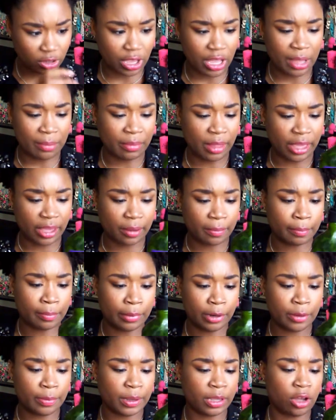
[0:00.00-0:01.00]
I'm like
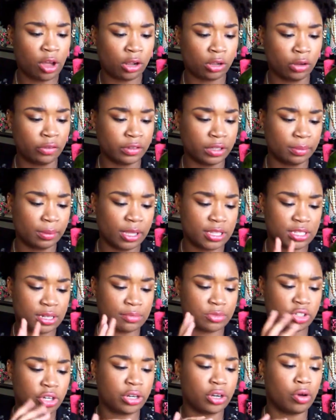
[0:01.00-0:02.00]
burping all over the place, and I'm
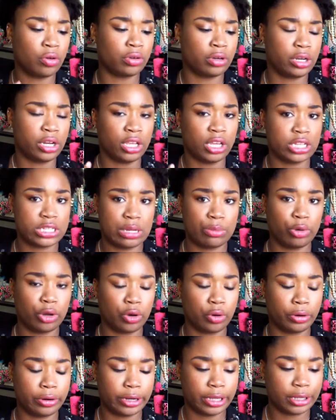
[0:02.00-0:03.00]
trying to hold it in because I'm
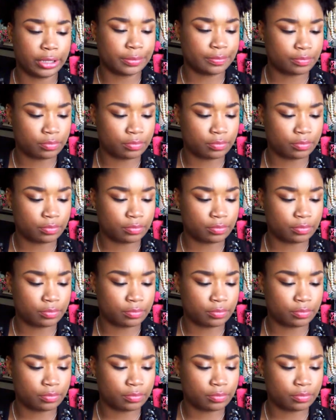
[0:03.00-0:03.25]
recording.